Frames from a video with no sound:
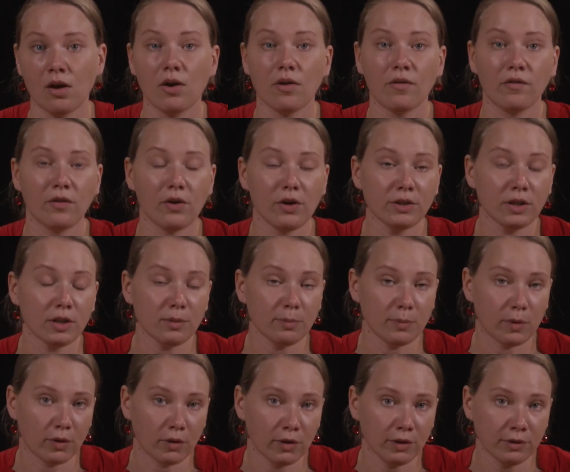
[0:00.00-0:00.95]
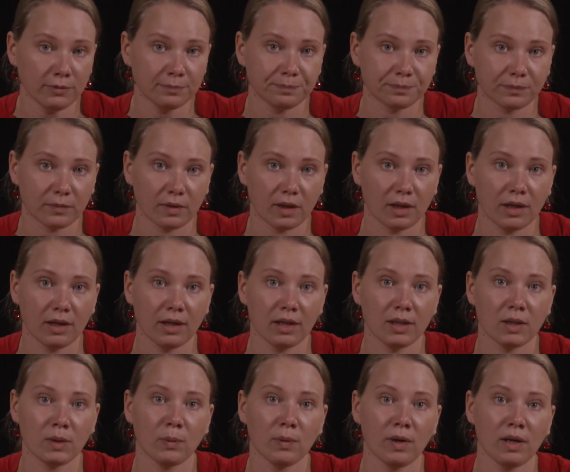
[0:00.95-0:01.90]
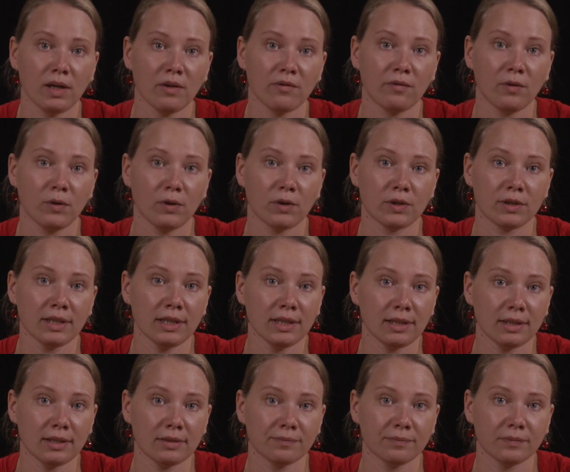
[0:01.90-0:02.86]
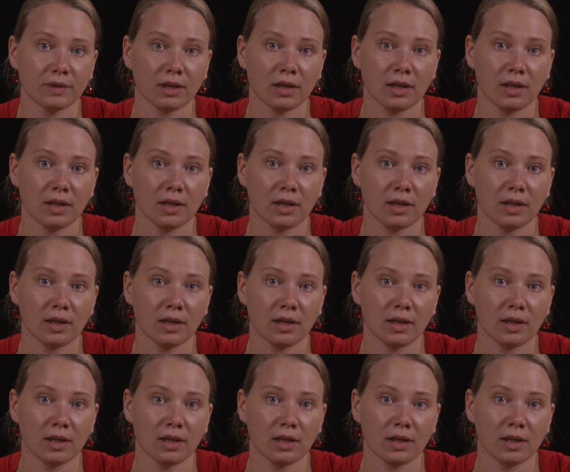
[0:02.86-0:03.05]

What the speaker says: Furthermore, in 2014,